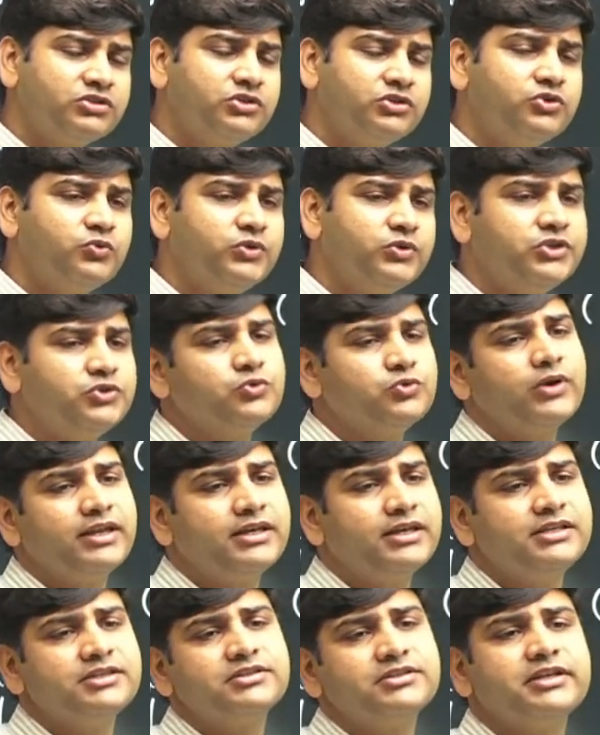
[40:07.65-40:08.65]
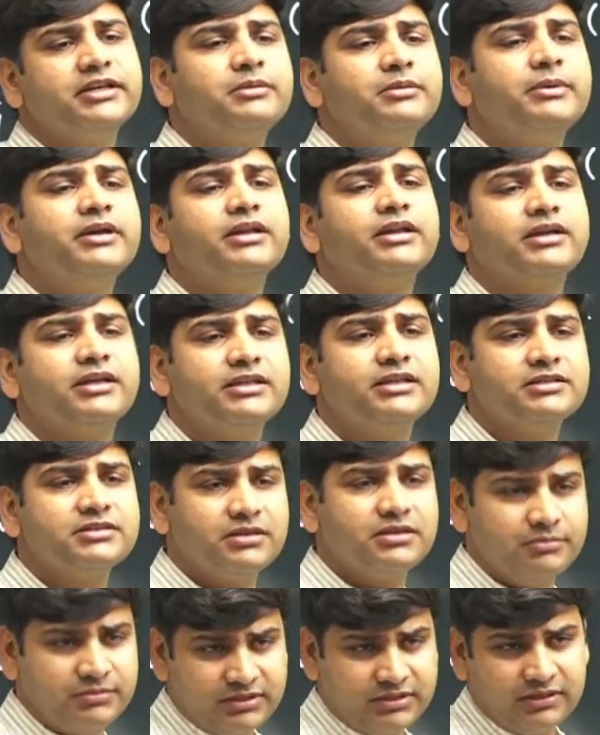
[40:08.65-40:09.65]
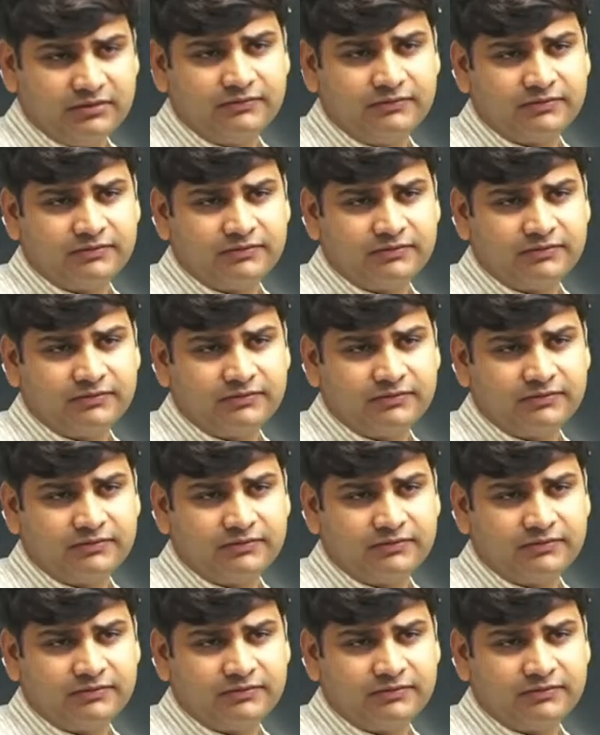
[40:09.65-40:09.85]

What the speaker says: to issue any statement against himself.